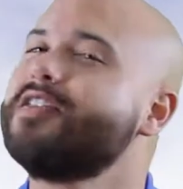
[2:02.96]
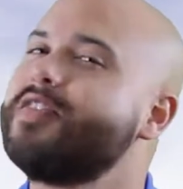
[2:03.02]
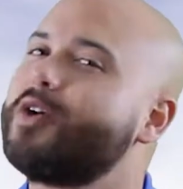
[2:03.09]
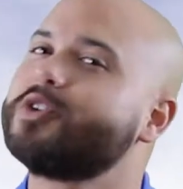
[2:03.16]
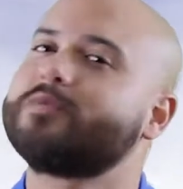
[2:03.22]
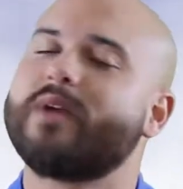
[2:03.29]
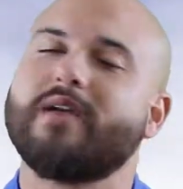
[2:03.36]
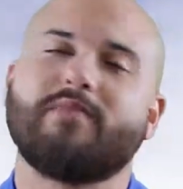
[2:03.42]

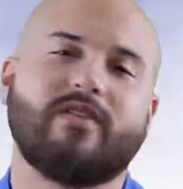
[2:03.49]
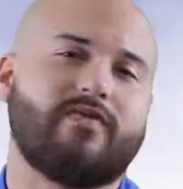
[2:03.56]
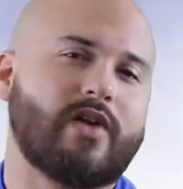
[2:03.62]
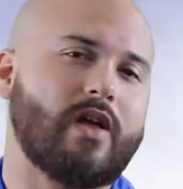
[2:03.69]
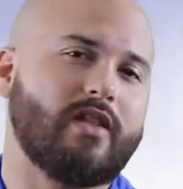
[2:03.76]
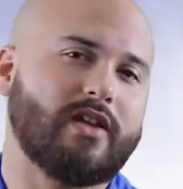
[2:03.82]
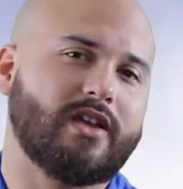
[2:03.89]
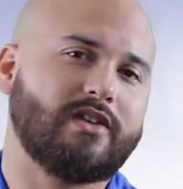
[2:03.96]
Those might be
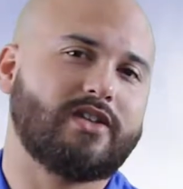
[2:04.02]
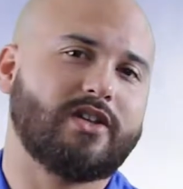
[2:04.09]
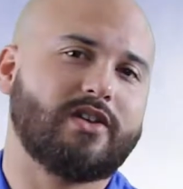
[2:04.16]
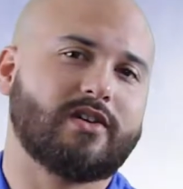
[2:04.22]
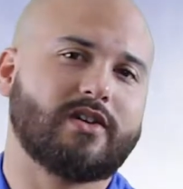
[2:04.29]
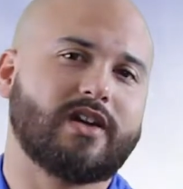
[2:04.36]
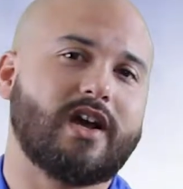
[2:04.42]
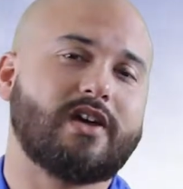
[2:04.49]
falling into
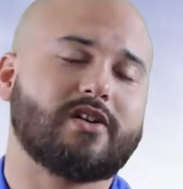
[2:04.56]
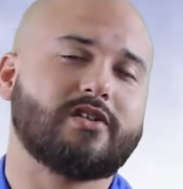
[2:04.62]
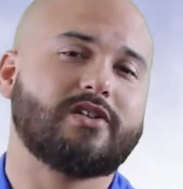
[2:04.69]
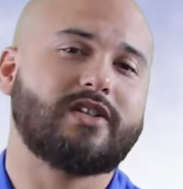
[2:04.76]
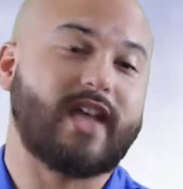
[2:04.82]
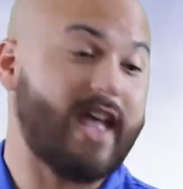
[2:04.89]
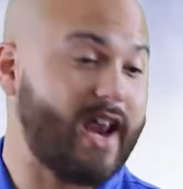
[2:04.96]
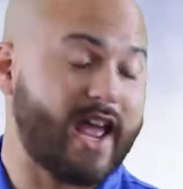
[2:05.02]
your
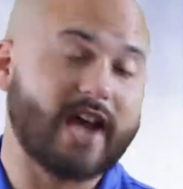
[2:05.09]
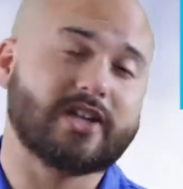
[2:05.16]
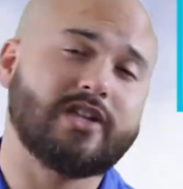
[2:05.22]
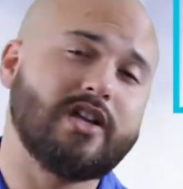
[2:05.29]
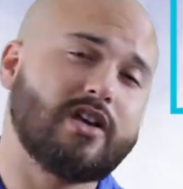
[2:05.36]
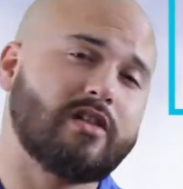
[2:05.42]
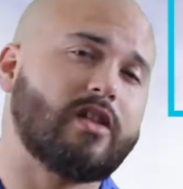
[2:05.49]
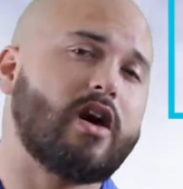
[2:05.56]
gutters and actually
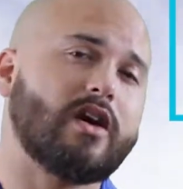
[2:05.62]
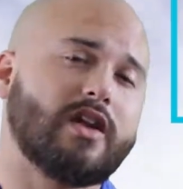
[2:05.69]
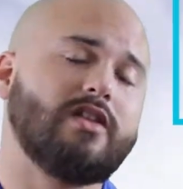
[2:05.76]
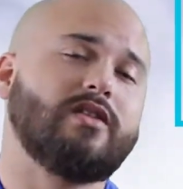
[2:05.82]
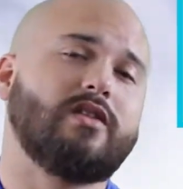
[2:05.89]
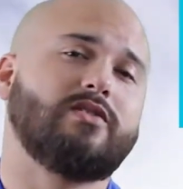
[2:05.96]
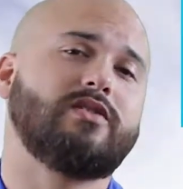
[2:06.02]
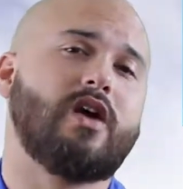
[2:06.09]
clogging
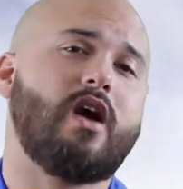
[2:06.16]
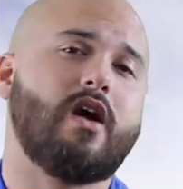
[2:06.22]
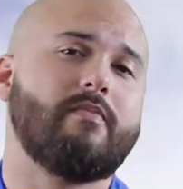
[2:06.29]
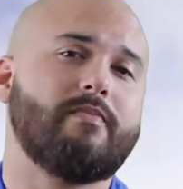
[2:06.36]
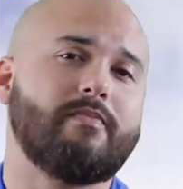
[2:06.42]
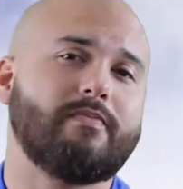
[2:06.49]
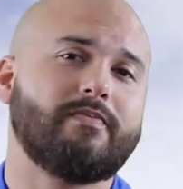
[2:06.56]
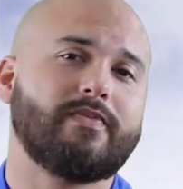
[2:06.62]
those
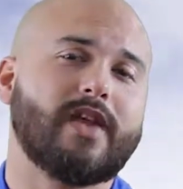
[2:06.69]
up.